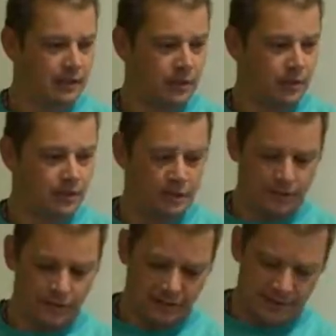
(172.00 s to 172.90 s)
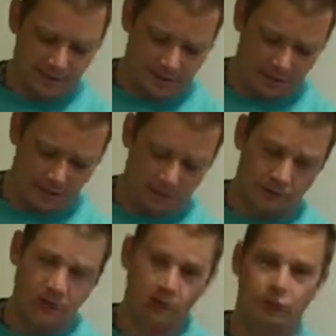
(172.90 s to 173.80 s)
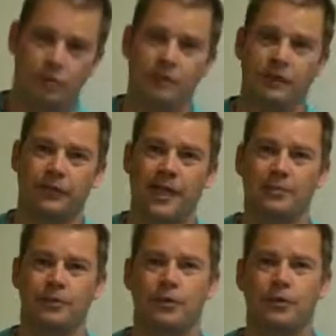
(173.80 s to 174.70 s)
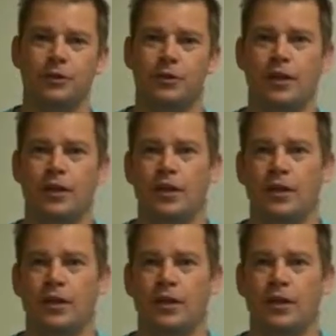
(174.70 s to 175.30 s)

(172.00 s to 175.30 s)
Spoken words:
equivalent in the southern hemisphere, the Tropic of Capricorn,